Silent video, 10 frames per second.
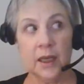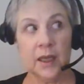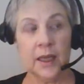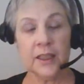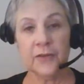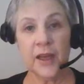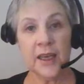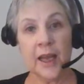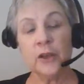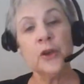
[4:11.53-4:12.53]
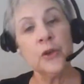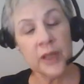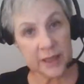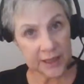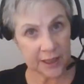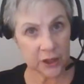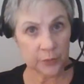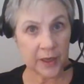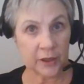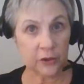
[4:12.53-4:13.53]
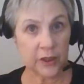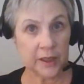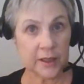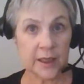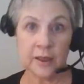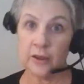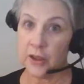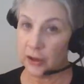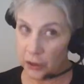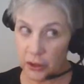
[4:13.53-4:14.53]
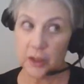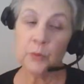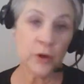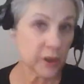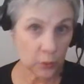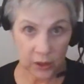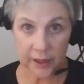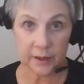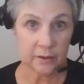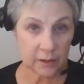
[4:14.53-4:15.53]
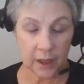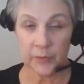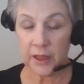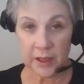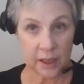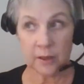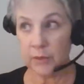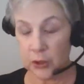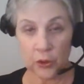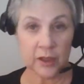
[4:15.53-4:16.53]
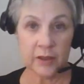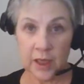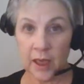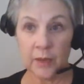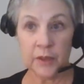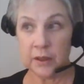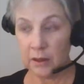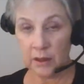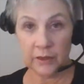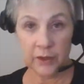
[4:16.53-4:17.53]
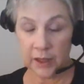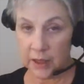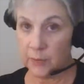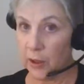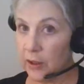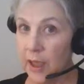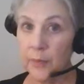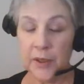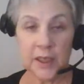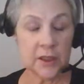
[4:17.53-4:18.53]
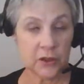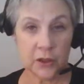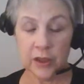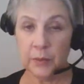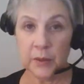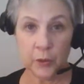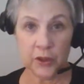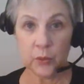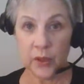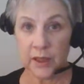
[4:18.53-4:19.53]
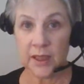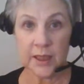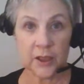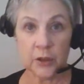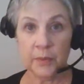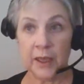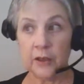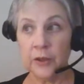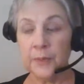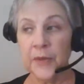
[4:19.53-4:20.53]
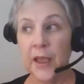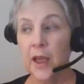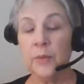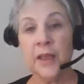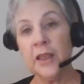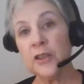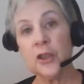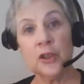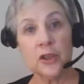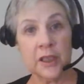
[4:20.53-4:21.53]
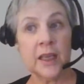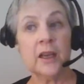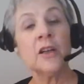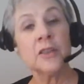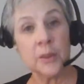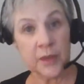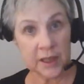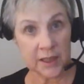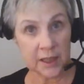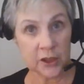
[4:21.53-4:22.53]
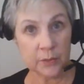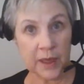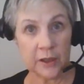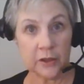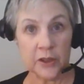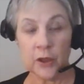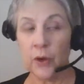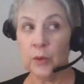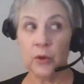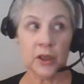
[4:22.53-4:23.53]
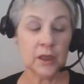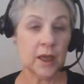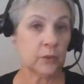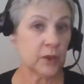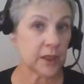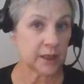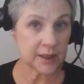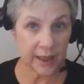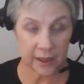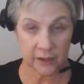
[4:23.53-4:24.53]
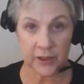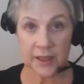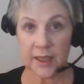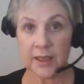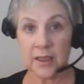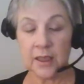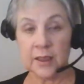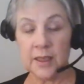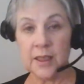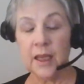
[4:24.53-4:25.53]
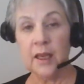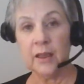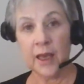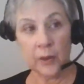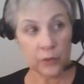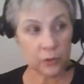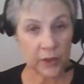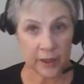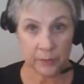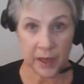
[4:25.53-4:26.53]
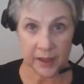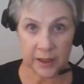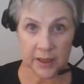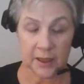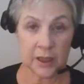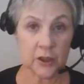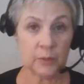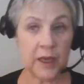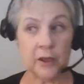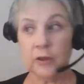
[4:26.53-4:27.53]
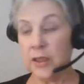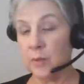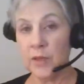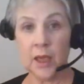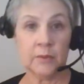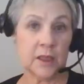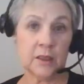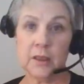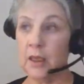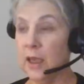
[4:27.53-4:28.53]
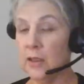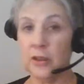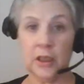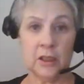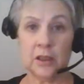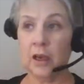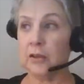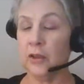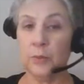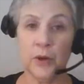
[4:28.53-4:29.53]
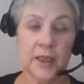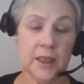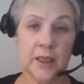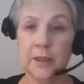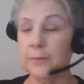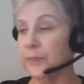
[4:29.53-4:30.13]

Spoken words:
It's finding out who the decision maker is, and there's usually more than one. I'm gonna say the majority of the time, and even in small companies, there's going to be more than one decision maker, and there's usually an ultimate decision maker. So I work a lot with executive assistants that will run it by the decision maker. Sometimes they'll say, "Yes, you need to talk to the president.